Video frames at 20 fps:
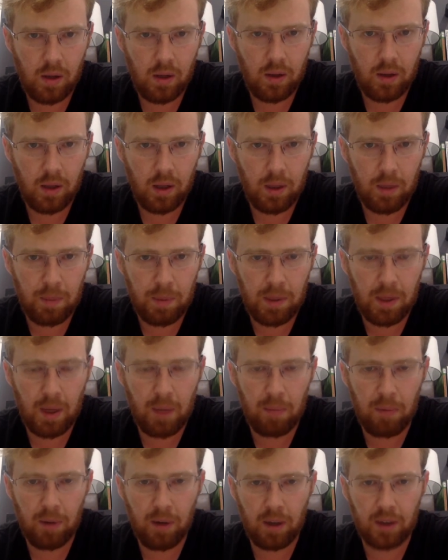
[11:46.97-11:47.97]
the
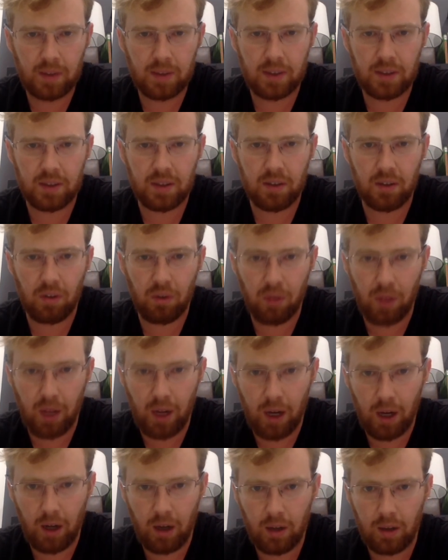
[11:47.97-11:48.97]
EPA process is
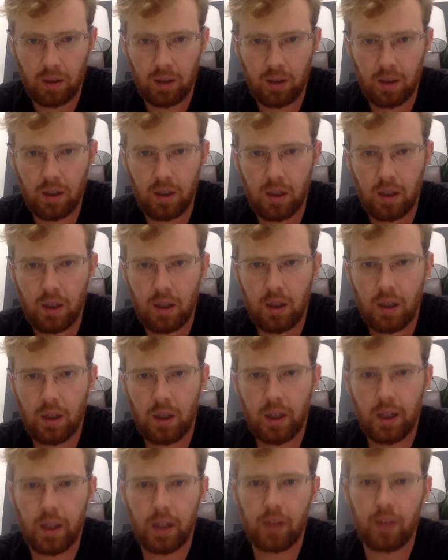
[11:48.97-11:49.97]
there.
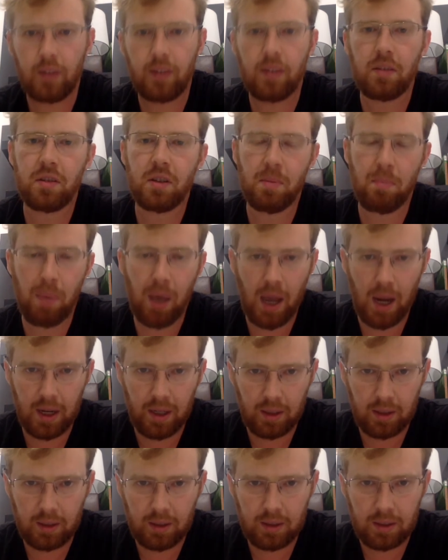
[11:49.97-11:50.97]
It's
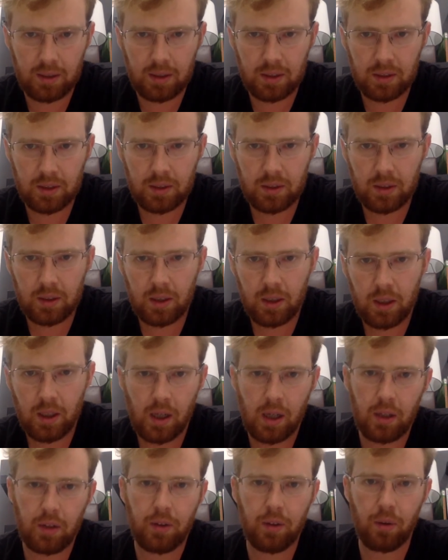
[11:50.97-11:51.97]
systematic.
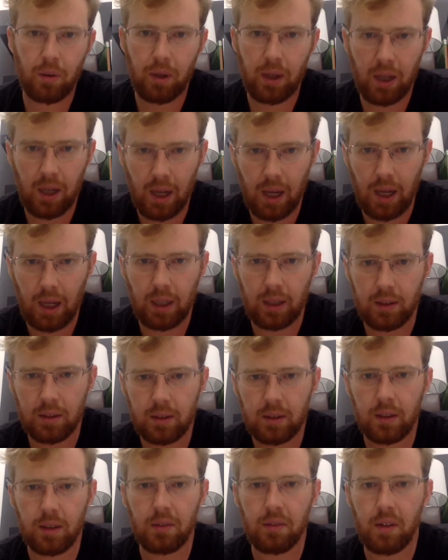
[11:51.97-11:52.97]
It's okay.
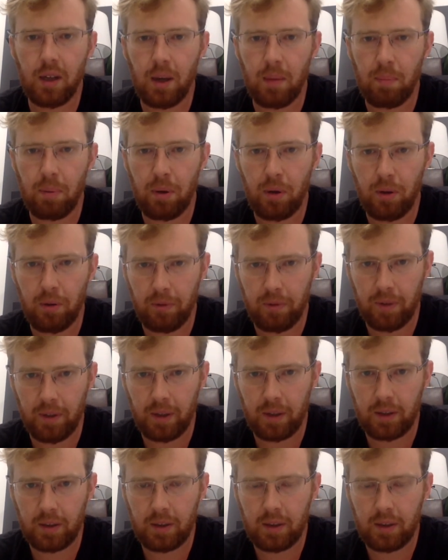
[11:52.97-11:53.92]
It's not perfect.